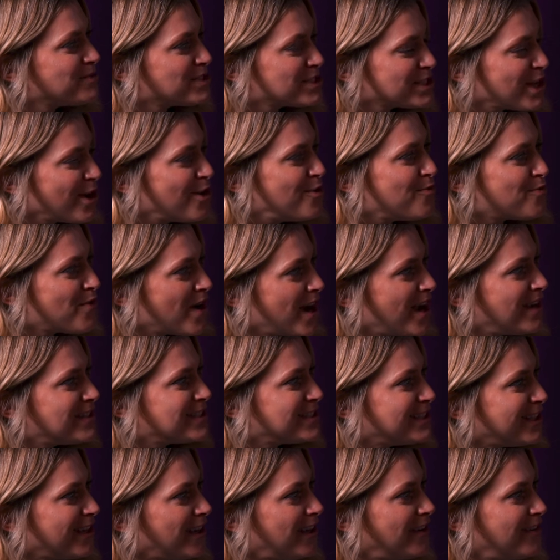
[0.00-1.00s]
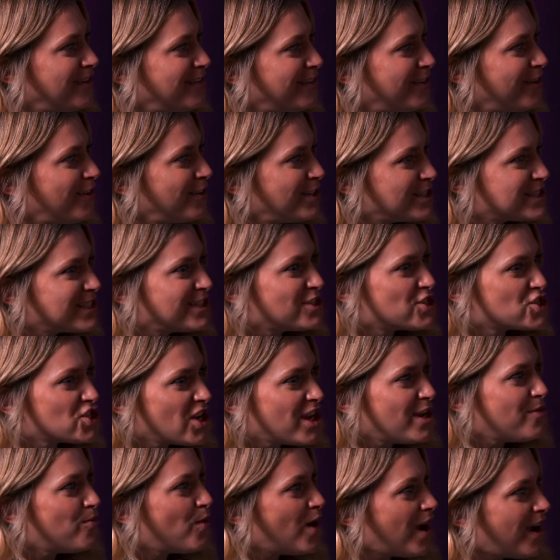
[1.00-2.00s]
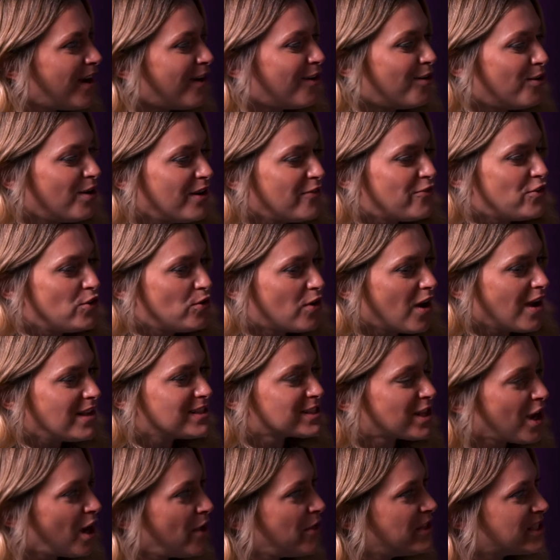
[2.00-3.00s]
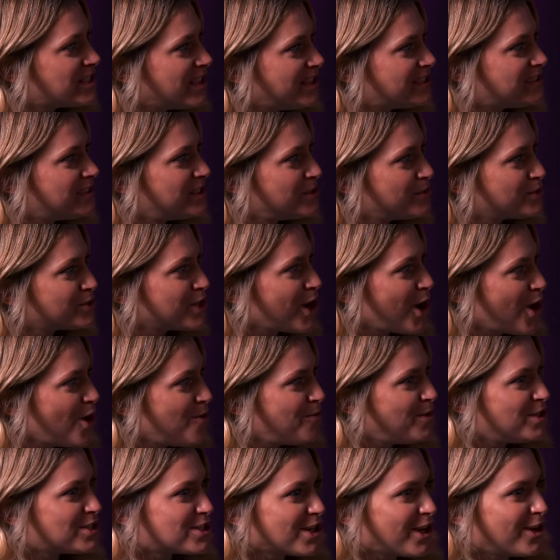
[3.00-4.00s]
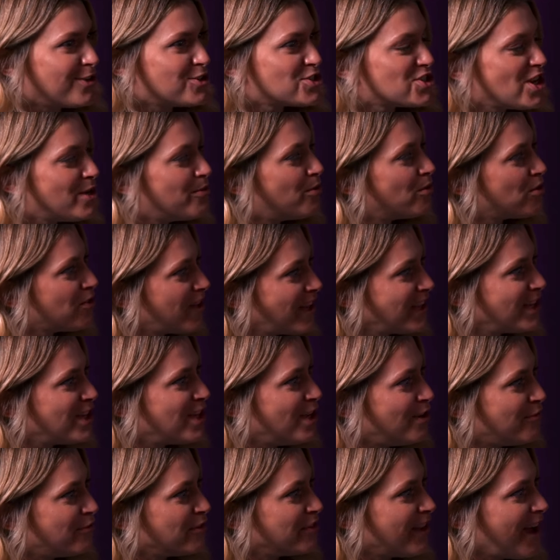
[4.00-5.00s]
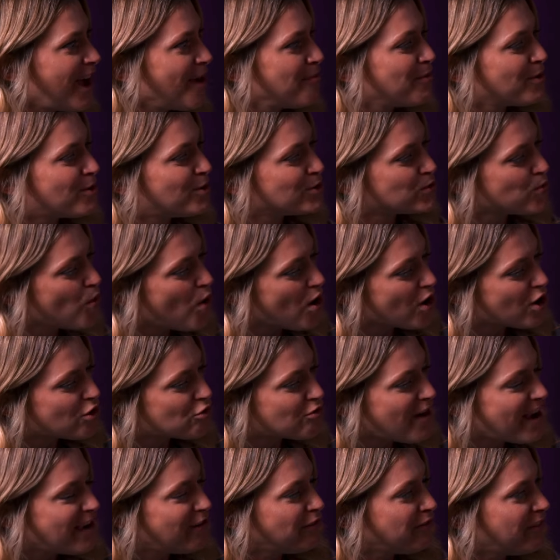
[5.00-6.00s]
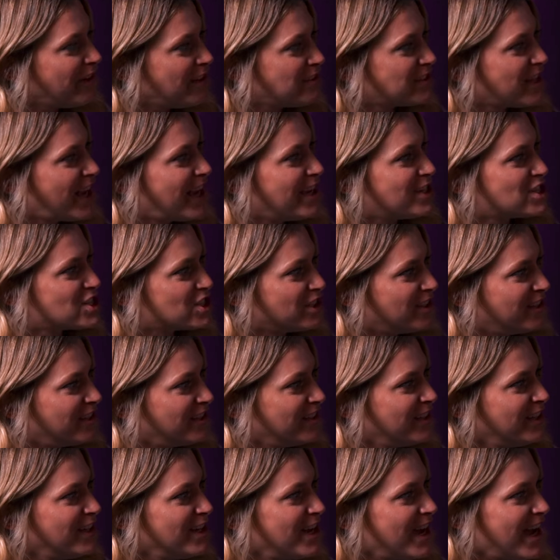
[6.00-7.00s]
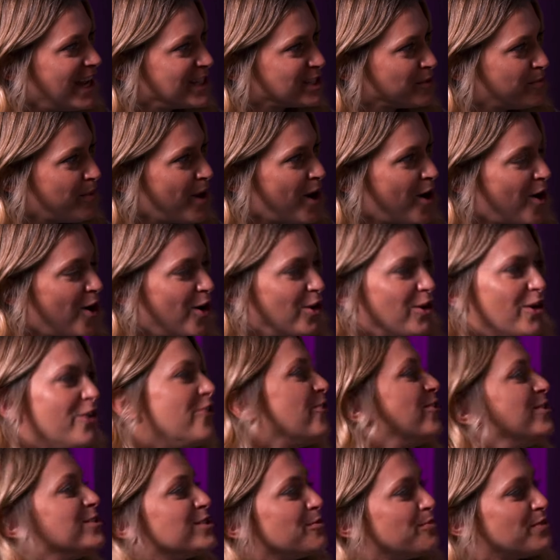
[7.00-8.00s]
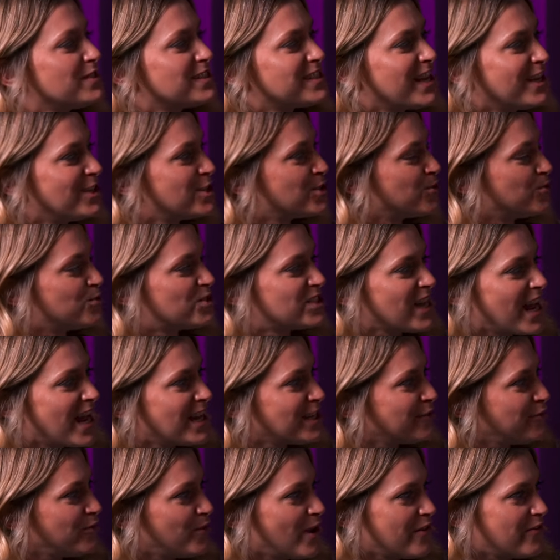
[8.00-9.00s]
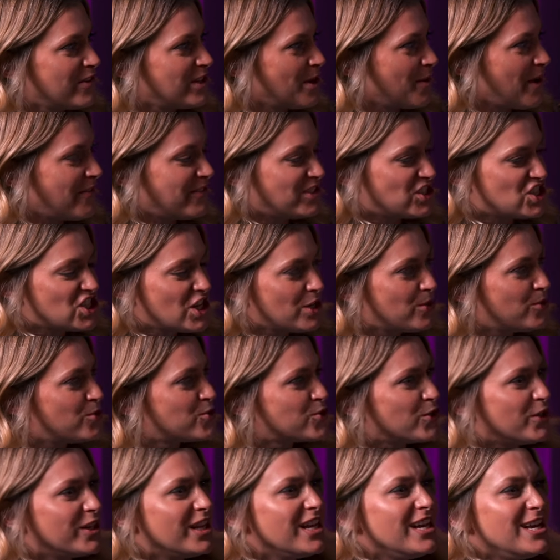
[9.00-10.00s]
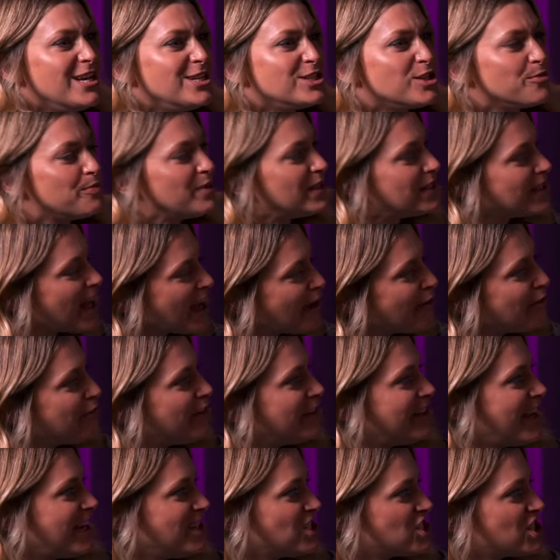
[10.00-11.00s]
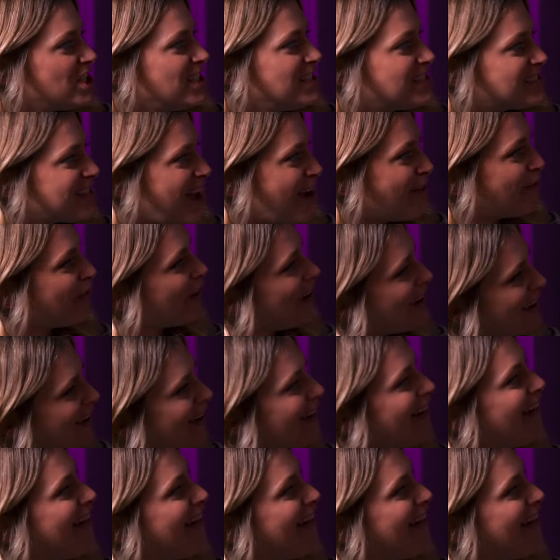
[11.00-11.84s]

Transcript: so proud of you. Yeah. Honestly, she will, if you guys go the distance, which I hope you do, she will thank you for that. Because what a great foundation as a partner, as a potential dad, if you ever end up having children, to be that financially savvy.